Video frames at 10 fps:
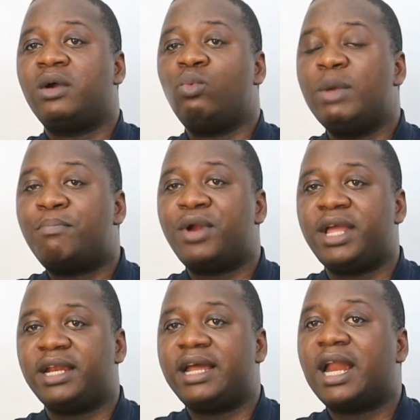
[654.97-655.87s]
We
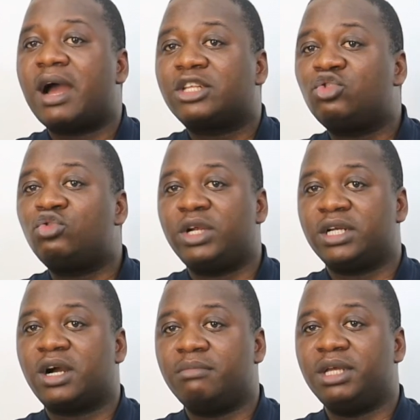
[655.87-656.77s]
pray that our
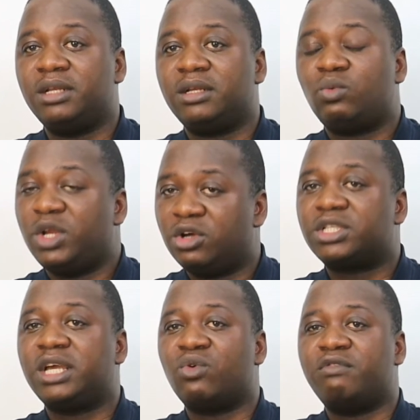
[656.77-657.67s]
children coming will not
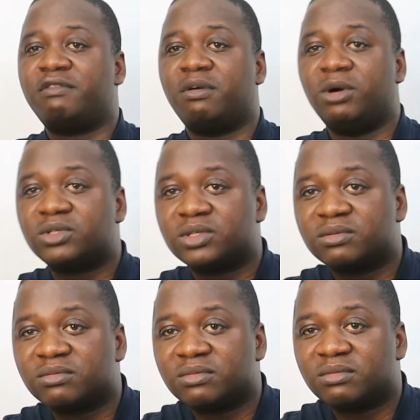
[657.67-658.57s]
take over from us.
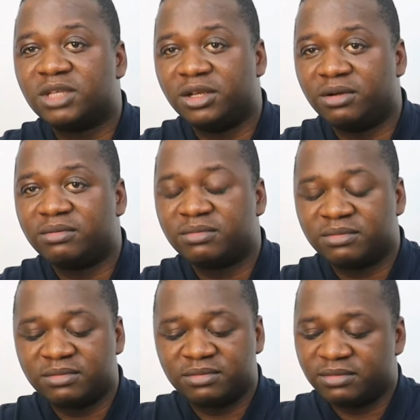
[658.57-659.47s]
You know,
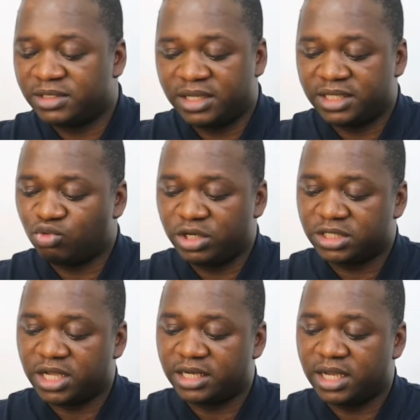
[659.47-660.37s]
it is really
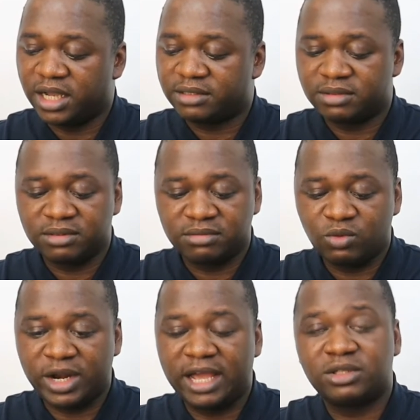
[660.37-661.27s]
sad, guys. What are